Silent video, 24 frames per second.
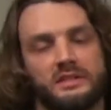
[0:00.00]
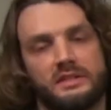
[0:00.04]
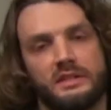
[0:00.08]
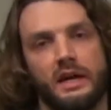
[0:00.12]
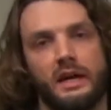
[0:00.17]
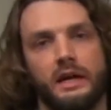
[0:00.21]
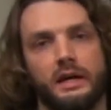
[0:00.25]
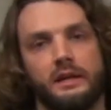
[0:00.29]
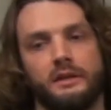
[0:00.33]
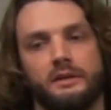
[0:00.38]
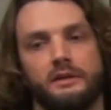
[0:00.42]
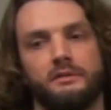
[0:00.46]

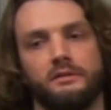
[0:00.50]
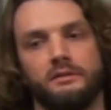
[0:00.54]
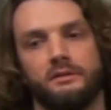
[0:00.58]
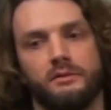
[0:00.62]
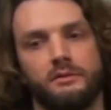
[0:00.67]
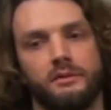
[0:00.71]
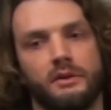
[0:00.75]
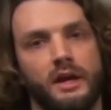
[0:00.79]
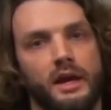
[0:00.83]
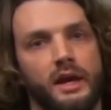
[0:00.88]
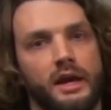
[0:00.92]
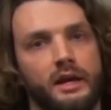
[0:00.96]
side,
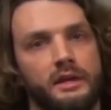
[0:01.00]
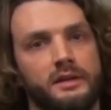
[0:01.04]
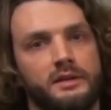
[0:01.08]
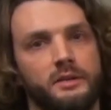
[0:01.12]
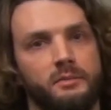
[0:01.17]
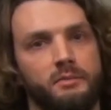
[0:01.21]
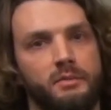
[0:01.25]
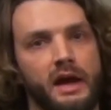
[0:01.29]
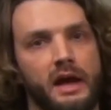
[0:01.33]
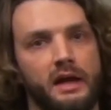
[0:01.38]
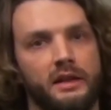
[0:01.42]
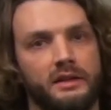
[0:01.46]
okay,
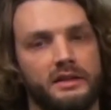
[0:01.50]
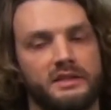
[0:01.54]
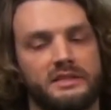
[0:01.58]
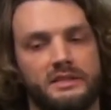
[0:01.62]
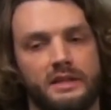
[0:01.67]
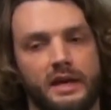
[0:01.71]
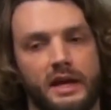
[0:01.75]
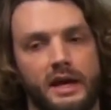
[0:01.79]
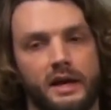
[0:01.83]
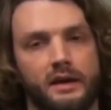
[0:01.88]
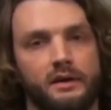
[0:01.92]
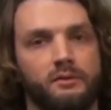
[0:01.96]
to balance
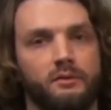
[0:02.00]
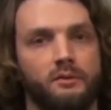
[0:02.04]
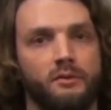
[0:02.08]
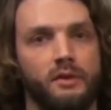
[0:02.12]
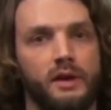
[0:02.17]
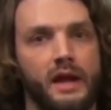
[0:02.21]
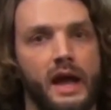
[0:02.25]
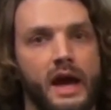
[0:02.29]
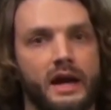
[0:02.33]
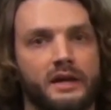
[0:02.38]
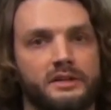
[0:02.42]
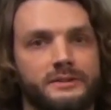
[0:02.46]
that
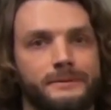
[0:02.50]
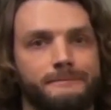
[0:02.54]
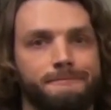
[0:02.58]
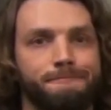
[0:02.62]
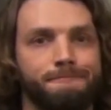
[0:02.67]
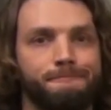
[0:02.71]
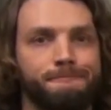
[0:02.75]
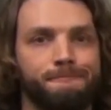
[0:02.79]
reaction.